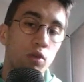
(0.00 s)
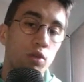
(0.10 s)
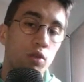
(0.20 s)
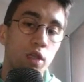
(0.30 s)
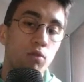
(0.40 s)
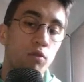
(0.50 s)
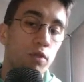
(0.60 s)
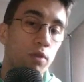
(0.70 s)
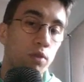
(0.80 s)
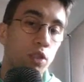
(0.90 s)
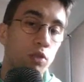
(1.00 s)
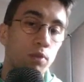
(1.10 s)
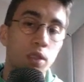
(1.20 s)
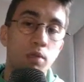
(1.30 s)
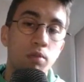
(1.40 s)
You can move the bishop
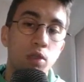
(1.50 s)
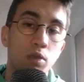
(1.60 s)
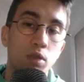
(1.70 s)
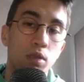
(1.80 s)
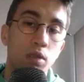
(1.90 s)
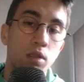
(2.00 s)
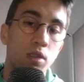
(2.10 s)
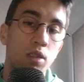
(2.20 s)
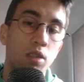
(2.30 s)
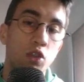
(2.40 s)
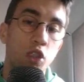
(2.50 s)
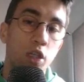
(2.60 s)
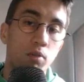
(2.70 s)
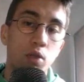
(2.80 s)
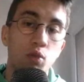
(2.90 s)
here because this is
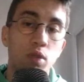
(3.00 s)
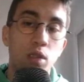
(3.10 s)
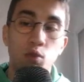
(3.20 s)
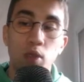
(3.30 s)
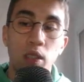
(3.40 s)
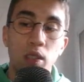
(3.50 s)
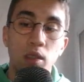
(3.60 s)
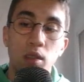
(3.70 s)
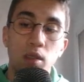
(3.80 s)
checkmate with the queen,